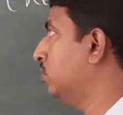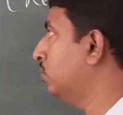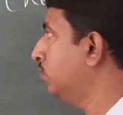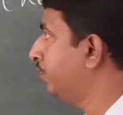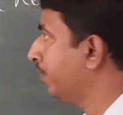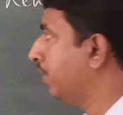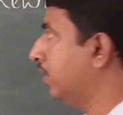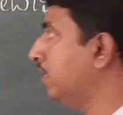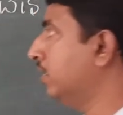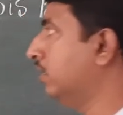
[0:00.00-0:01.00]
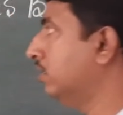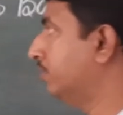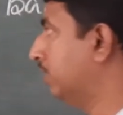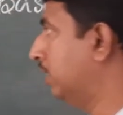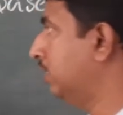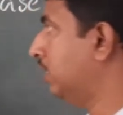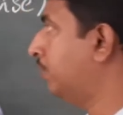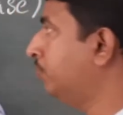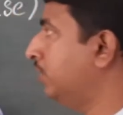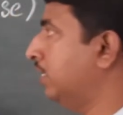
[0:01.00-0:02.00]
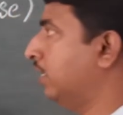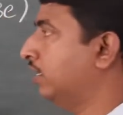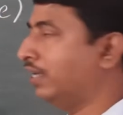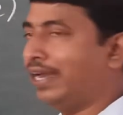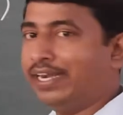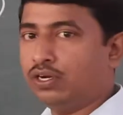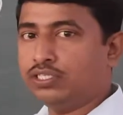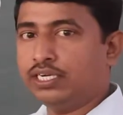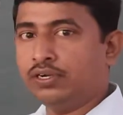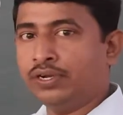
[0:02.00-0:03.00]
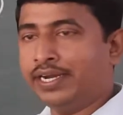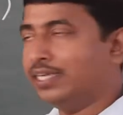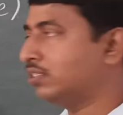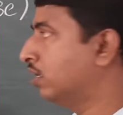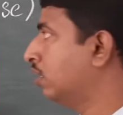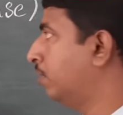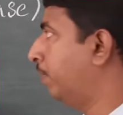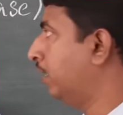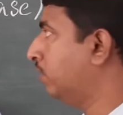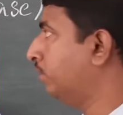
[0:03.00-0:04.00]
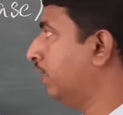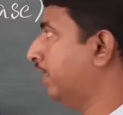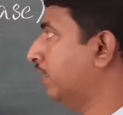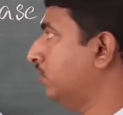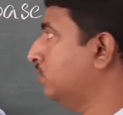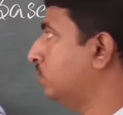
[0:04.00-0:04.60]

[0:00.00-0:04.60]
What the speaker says: So, here in ammonia, nitrogen donates pair of electrons.